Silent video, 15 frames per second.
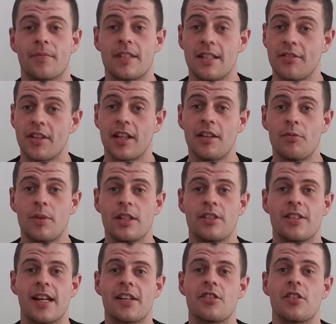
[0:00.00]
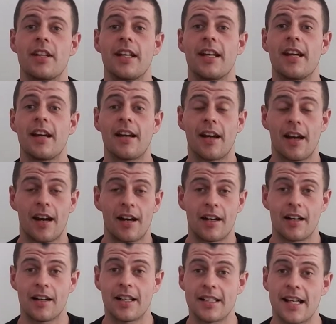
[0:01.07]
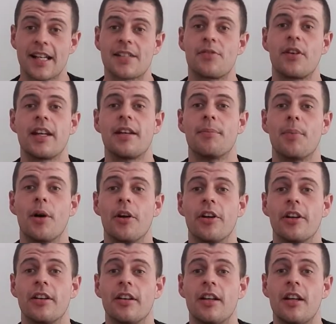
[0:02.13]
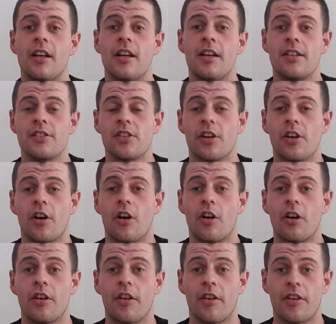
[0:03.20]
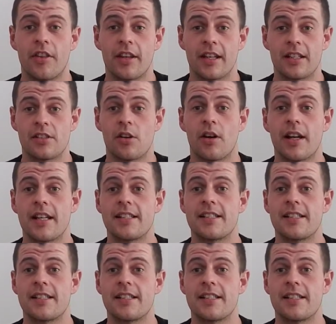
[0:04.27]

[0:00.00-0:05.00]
dividend, which is actually a tax-free component. So on the entire